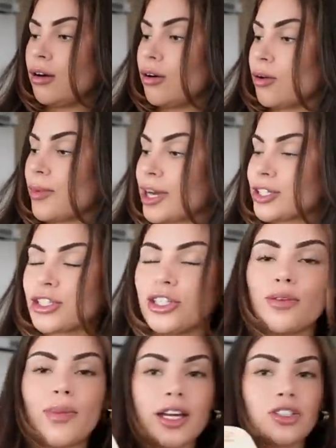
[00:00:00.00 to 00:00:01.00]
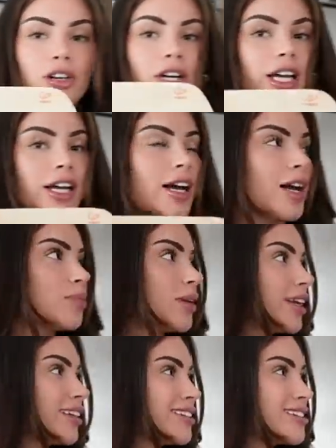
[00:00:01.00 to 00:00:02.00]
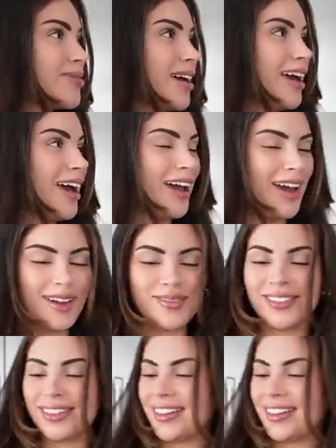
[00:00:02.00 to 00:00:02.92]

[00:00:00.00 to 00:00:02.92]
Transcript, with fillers: Oh my gosh, can you imagine and Kai playing this, babe?